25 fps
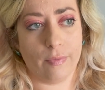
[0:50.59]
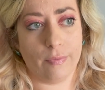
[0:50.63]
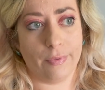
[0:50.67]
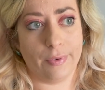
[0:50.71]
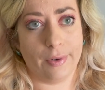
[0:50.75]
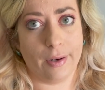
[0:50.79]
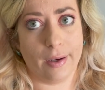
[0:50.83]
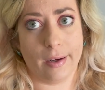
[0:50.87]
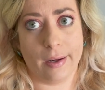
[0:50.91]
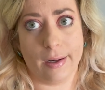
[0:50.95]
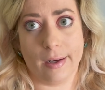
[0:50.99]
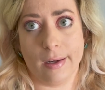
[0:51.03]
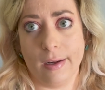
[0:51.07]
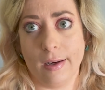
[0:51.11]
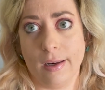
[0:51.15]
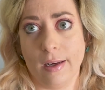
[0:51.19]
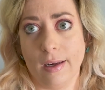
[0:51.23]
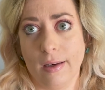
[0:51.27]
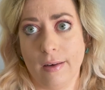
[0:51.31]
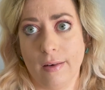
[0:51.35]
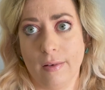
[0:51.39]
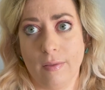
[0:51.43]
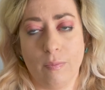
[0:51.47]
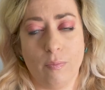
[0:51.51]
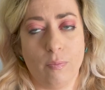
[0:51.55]

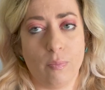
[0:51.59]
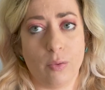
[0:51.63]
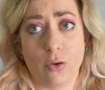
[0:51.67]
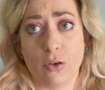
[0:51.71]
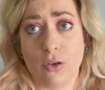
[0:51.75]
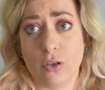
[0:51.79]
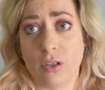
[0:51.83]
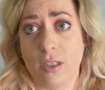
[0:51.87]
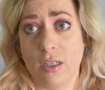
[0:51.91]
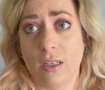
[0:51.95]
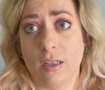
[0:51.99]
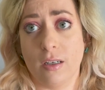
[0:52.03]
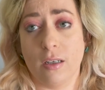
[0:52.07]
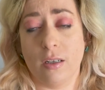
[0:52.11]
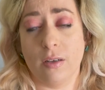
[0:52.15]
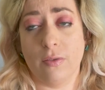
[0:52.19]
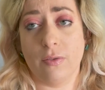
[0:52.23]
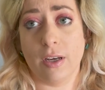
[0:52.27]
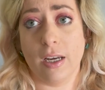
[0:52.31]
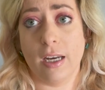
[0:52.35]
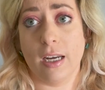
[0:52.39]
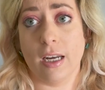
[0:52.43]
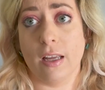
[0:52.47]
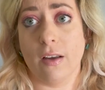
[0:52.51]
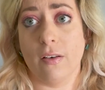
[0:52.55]
ninety percent of
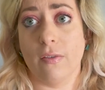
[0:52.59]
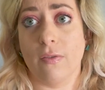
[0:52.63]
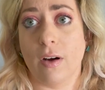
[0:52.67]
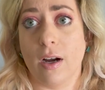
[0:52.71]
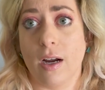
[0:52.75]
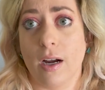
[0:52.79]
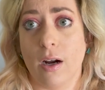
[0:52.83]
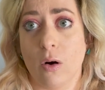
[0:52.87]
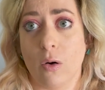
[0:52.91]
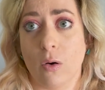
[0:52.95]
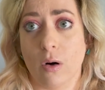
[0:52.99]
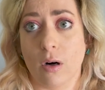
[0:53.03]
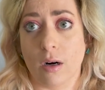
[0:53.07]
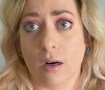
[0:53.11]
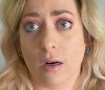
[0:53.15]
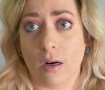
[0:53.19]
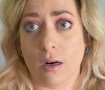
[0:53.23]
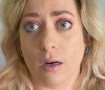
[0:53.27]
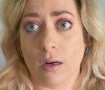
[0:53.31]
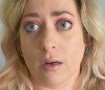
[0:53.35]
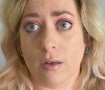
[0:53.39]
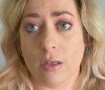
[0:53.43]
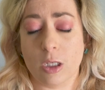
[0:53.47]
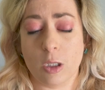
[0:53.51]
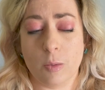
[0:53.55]
any of
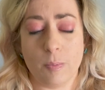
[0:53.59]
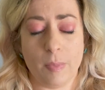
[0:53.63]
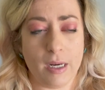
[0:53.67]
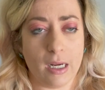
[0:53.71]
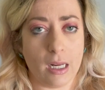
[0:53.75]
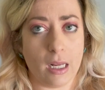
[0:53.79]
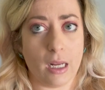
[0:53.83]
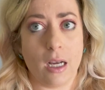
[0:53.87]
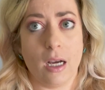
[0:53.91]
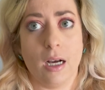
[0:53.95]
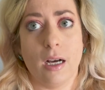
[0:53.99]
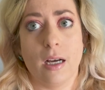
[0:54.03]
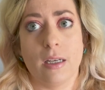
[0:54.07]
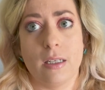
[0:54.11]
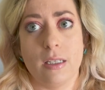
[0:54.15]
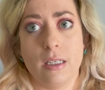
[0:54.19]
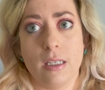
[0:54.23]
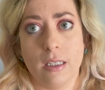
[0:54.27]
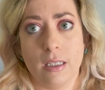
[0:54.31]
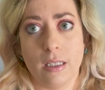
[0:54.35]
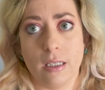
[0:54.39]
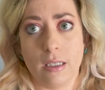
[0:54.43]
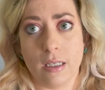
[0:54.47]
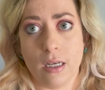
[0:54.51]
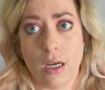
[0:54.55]
our spinning
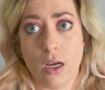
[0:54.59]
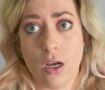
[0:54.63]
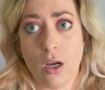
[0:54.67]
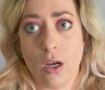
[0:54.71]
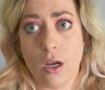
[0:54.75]
content